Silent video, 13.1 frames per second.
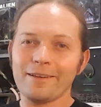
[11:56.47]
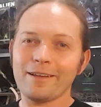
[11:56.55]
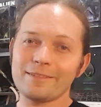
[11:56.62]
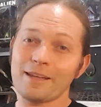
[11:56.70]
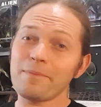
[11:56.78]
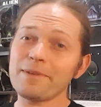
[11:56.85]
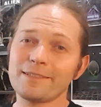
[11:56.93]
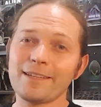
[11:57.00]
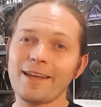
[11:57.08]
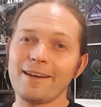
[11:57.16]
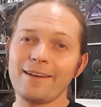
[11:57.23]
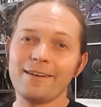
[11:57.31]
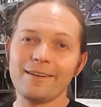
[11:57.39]
Because I'm
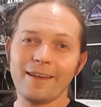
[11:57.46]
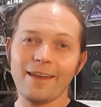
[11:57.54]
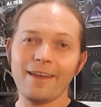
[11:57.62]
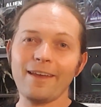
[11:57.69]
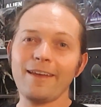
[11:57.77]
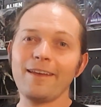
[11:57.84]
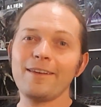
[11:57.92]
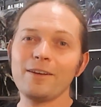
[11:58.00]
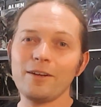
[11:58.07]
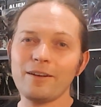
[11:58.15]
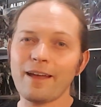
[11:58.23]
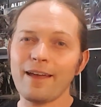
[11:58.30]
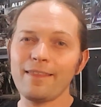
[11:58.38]
excited,
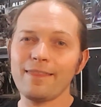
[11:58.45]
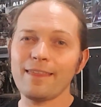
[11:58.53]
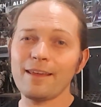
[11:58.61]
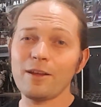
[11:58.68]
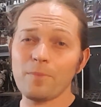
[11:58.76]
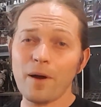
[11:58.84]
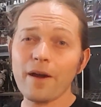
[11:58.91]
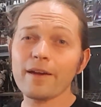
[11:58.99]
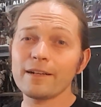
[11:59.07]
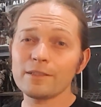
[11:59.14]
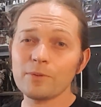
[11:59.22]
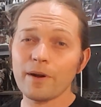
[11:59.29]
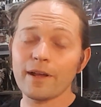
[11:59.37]
and I think your
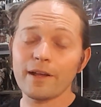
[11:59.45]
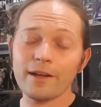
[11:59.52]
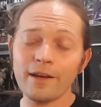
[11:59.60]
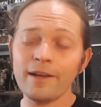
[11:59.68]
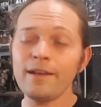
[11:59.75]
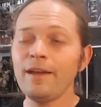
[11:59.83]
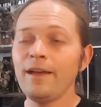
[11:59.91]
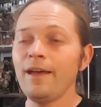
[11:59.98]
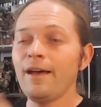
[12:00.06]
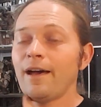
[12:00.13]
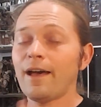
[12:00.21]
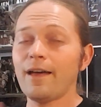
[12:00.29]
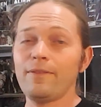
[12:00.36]
marketing's working good.
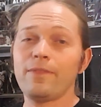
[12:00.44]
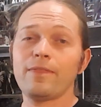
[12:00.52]
I